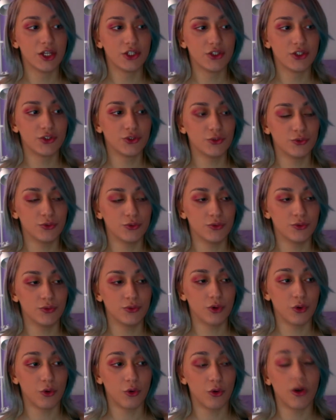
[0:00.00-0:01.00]

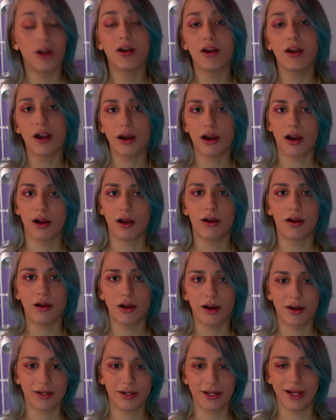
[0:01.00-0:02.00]
to, or
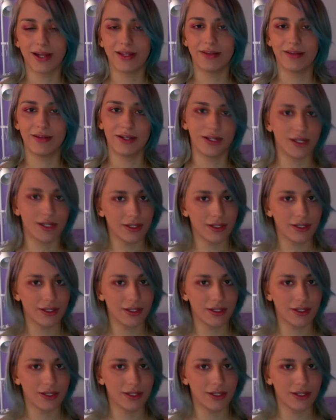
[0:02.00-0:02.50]
are kind of